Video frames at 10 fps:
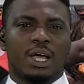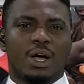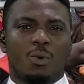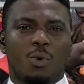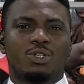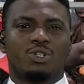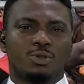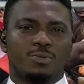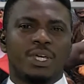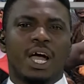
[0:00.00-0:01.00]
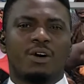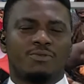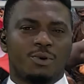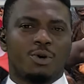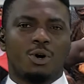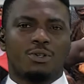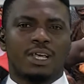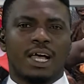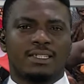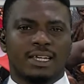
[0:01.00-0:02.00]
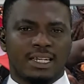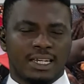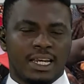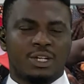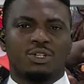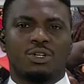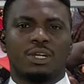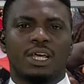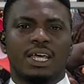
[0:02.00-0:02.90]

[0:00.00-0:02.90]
what should be our focus as a nation